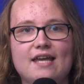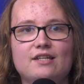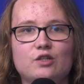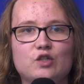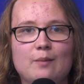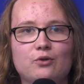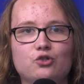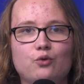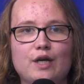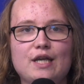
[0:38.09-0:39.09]
December
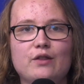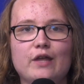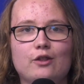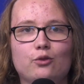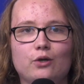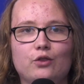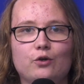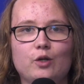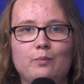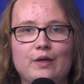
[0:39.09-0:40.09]
20th at
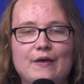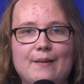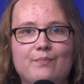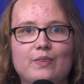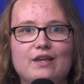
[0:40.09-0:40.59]
3:30 p.m.